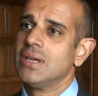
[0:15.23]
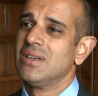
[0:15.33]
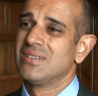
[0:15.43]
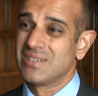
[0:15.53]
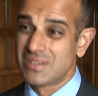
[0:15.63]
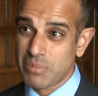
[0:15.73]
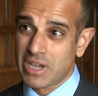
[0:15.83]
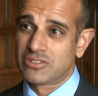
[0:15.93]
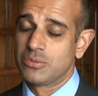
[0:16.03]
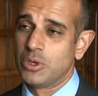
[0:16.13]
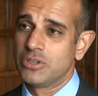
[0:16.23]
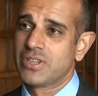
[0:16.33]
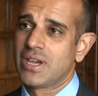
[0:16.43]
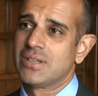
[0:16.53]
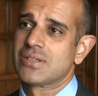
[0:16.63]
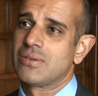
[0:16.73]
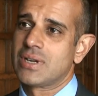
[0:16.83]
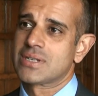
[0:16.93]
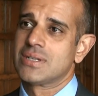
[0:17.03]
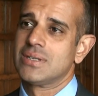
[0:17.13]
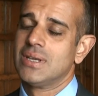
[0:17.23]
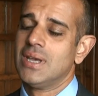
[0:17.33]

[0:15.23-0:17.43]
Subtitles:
So to maximise that interaction.